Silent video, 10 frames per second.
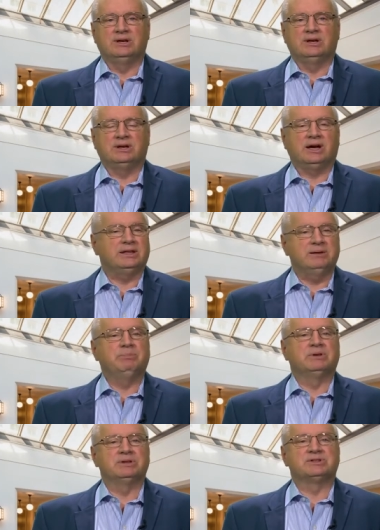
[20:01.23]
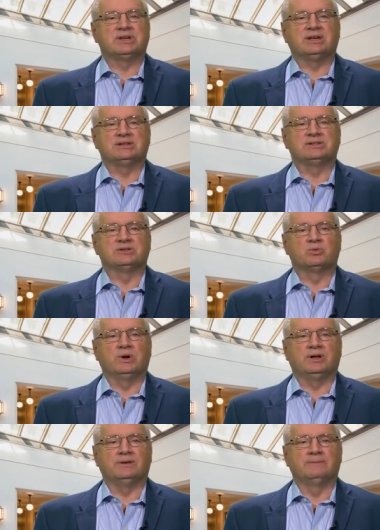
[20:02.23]
highly politicized as
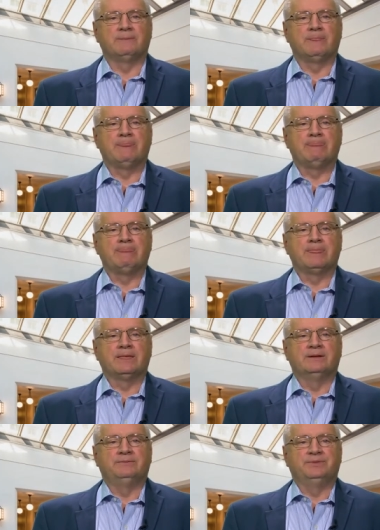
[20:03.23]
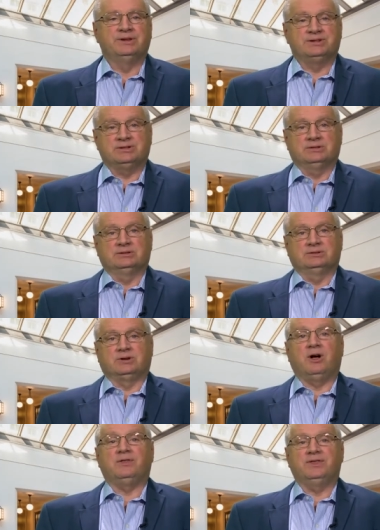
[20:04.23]
well. This
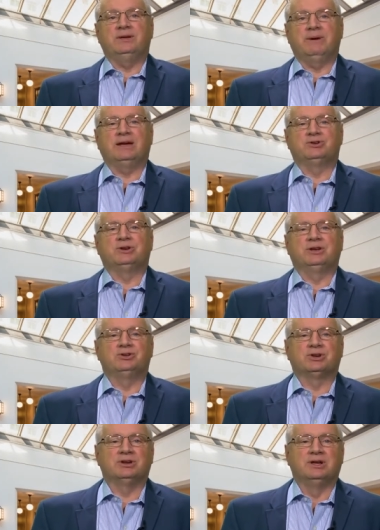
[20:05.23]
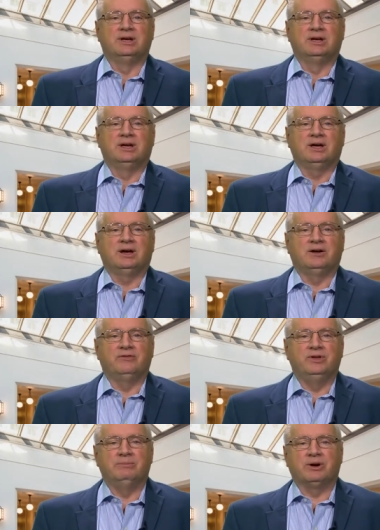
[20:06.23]
caught the imagination of
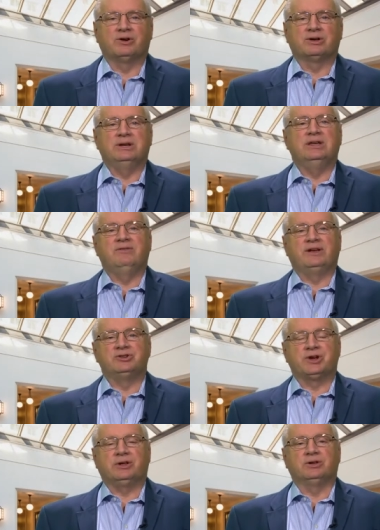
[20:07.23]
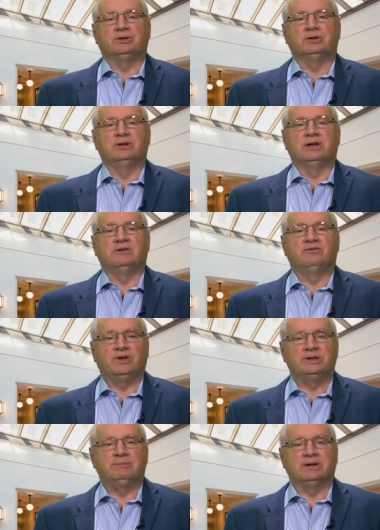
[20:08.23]
the American evangelical and
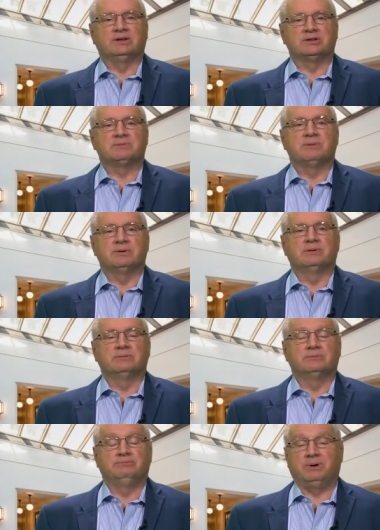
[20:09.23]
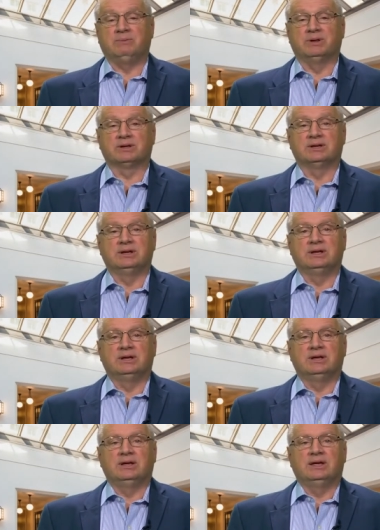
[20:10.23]
fundamentalist public,
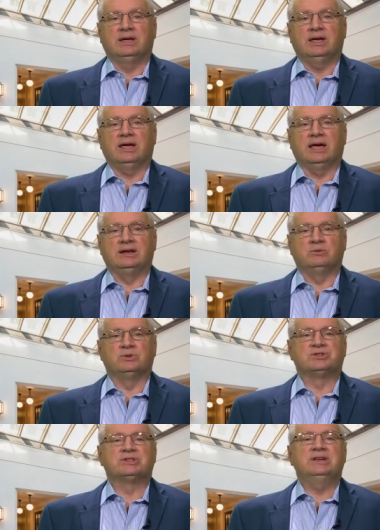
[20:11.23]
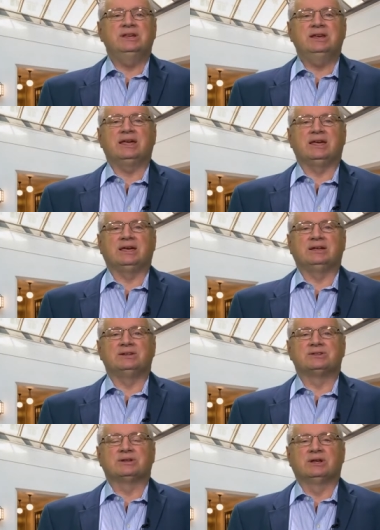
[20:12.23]
and it was seen as